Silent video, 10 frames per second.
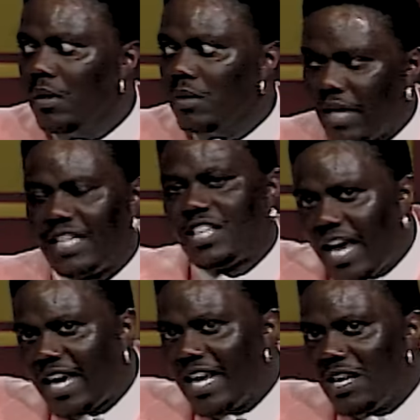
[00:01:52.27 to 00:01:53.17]
They take
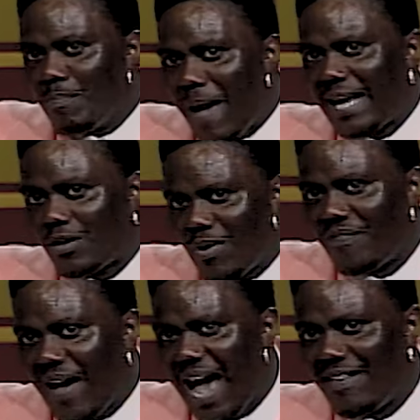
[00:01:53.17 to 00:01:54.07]
her in the back to
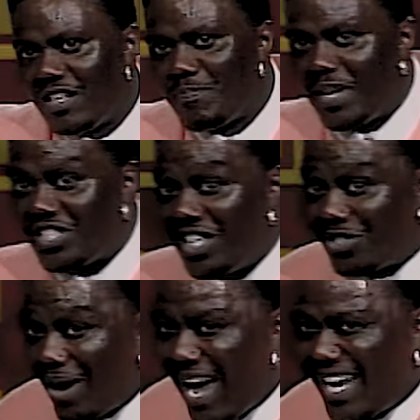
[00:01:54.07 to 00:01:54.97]
revive this bitch. She
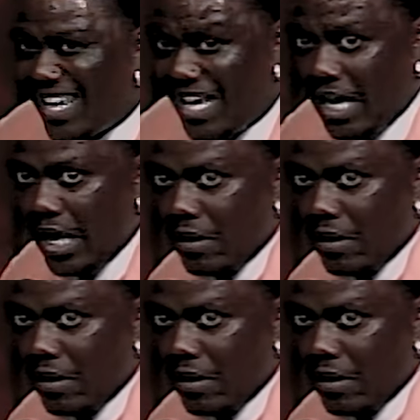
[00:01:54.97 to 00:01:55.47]
tried again.